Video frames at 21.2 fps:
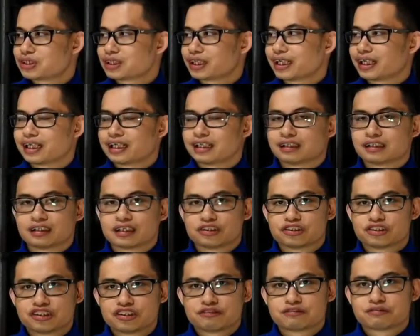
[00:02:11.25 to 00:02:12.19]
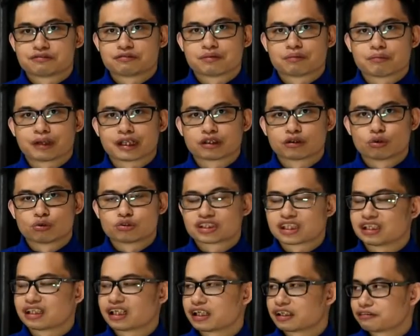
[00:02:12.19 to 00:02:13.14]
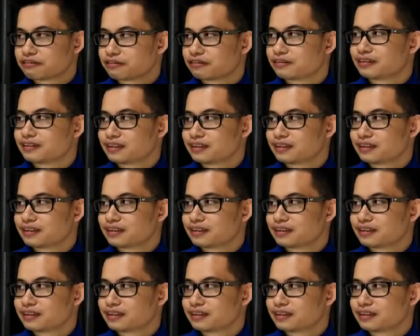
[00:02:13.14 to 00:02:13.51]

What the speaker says: and achieve my goals in life.